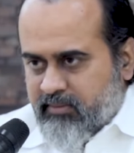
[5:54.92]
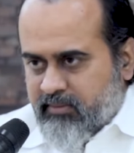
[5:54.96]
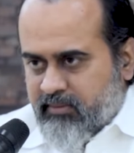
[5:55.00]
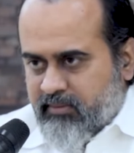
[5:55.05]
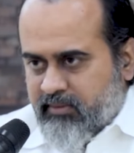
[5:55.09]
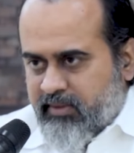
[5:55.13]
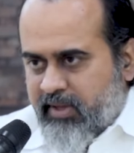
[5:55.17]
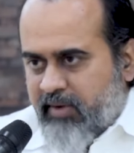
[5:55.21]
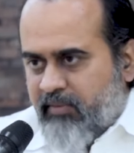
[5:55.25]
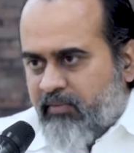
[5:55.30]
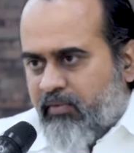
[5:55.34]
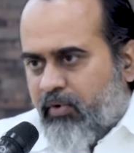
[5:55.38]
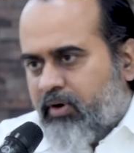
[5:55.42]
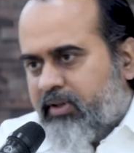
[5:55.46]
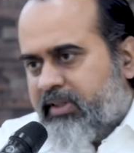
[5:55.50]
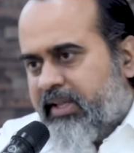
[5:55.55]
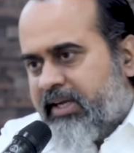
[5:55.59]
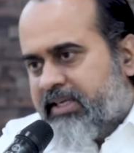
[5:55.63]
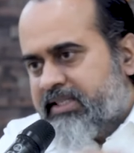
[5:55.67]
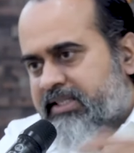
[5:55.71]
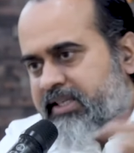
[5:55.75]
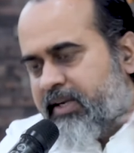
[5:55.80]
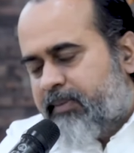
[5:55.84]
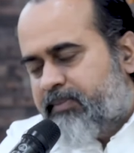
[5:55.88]
Then what
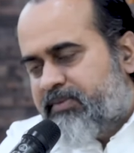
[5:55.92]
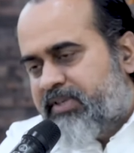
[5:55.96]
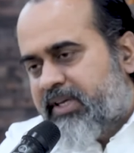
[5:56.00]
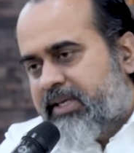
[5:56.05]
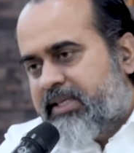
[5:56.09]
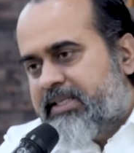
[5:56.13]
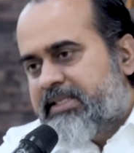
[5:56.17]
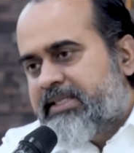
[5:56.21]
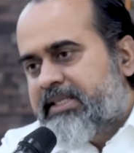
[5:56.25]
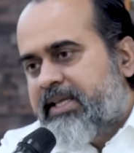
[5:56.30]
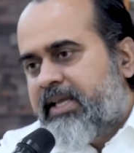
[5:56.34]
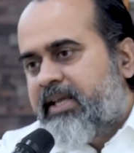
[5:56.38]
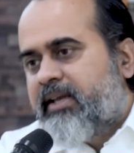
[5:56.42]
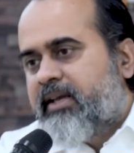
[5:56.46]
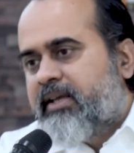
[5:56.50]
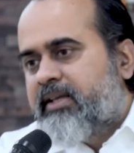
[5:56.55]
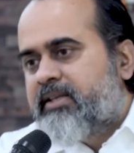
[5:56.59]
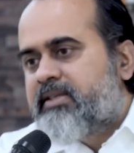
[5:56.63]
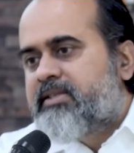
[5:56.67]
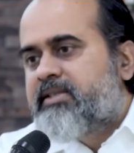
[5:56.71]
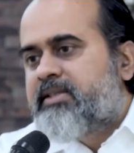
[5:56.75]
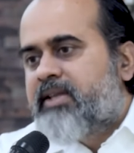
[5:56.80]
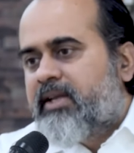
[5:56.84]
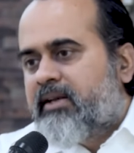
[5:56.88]
that scripture is saying
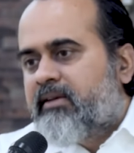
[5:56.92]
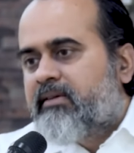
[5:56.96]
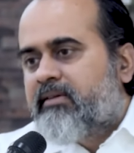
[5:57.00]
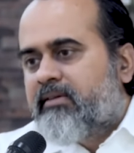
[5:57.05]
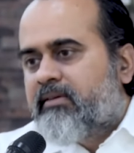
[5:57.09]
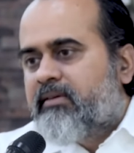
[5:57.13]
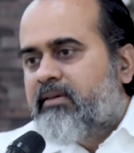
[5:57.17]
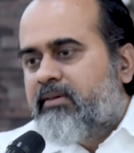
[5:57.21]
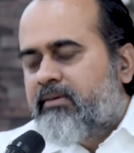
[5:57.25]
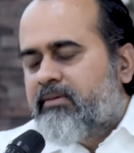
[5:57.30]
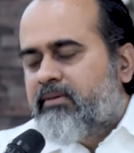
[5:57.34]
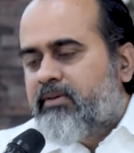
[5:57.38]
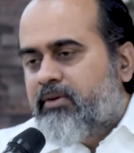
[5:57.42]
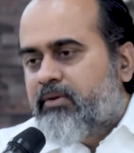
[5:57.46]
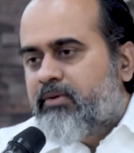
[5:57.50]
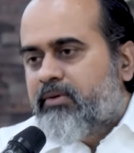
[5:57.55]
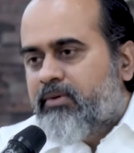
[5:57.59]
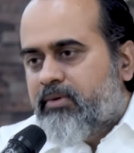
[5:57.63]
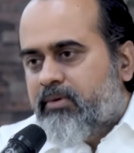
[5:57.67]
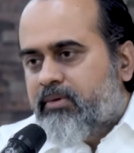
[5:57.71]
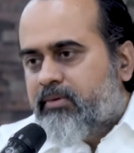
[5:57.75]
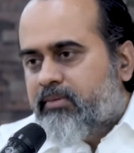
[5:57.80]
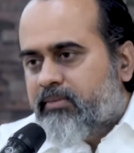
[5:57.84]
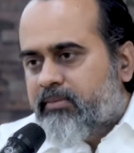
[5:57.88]
is that
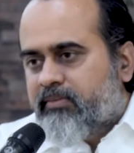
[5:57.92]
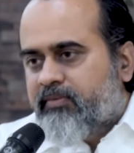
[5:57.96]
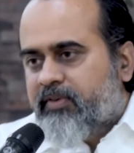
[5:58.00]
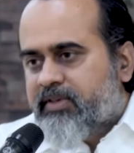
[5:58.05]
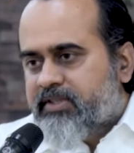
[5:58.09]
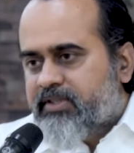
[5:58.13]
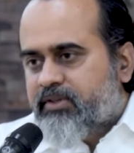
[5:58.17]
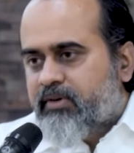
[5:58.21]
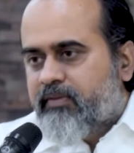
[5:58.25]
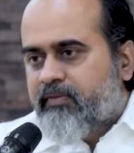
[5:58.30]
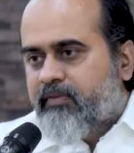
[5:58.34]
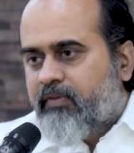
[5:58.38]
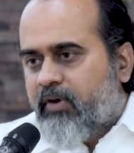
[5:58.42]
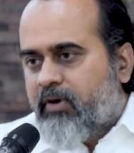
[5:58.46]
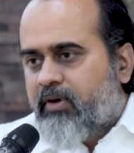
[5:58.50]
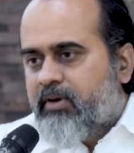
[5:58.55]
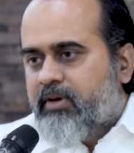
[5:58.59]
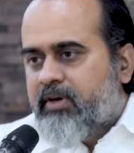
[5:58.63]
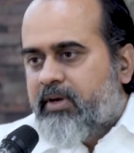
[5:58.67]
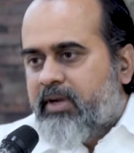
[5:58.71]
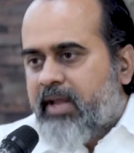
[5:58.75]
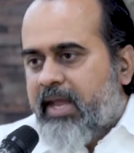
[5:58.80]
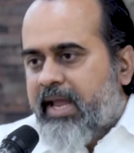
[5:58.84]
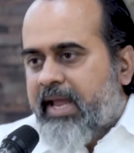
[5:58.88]
you first of all
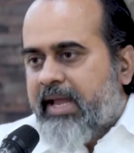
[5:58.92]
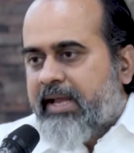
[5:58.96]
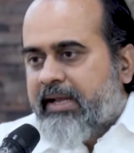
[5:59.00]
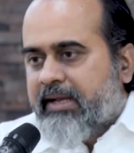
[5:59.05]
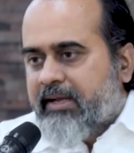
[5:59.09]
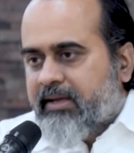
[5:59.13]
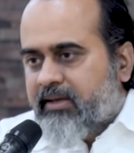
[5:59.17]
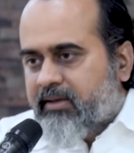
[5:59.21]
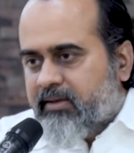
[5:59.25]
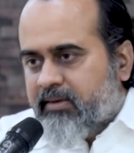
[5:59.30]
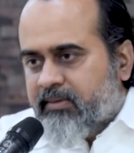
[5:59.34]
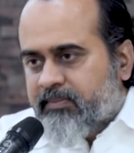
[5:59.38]
take